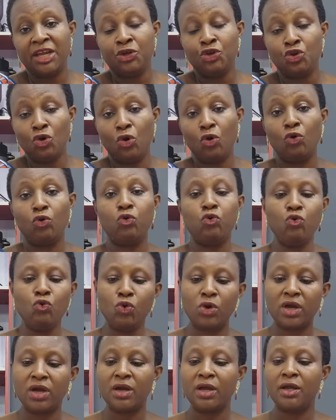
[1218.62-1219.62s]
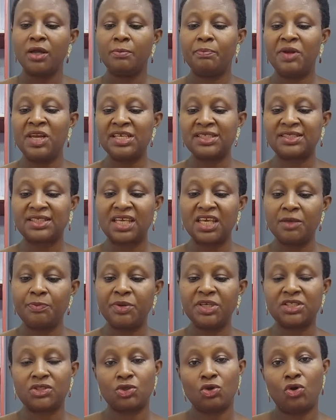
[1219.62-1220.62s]
dough hook, please
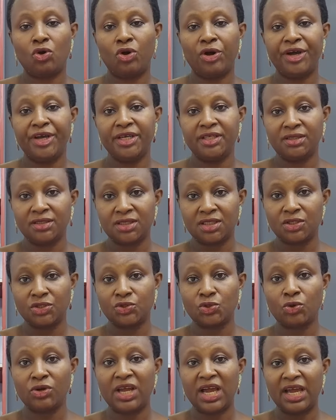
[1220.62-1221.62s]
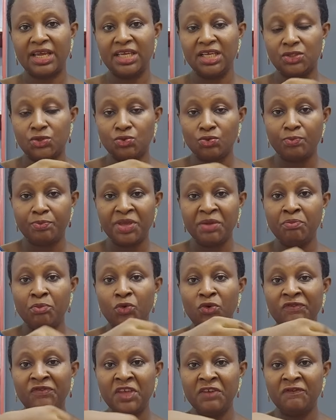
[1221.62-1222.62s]
keep it oiled so that it will be
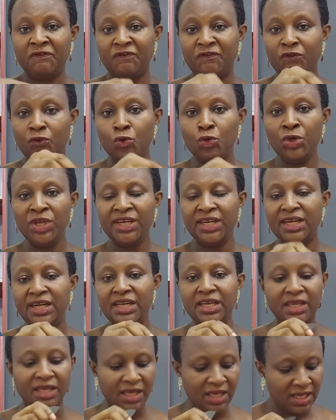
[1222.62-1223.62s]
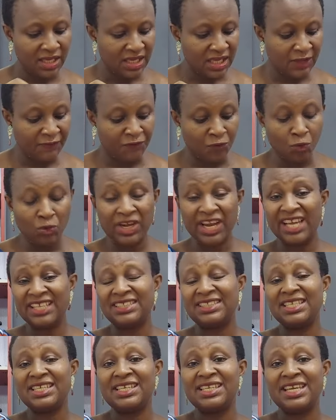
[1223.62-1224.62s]
moving fluidly. If you
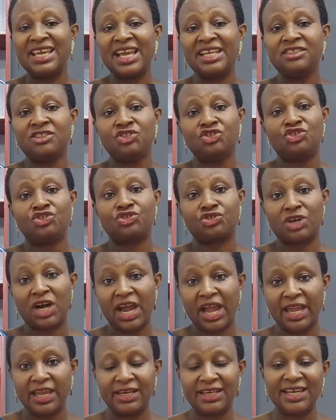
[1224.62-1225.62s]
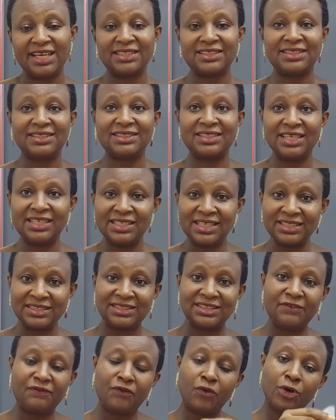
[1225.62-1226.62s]
let it get dry, there's the
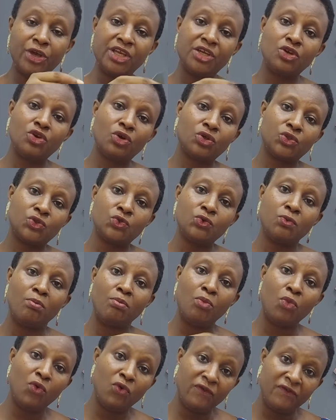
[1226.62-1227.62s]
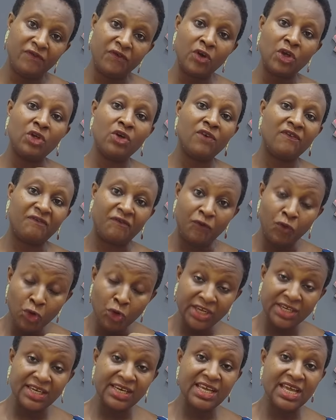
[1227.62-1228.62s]
tendency for it not to move
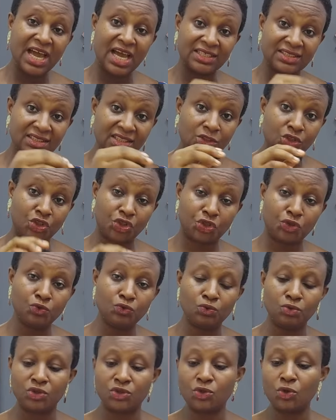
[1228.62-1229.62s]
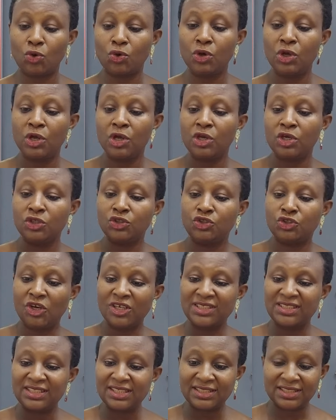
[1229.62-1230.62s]
fluidly as it should. So
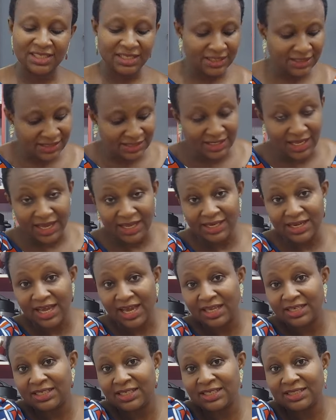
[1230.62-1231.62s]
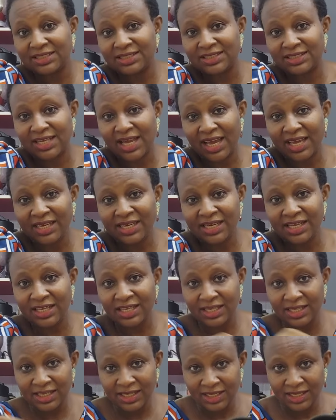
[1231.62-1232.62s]
just this inside and this tiny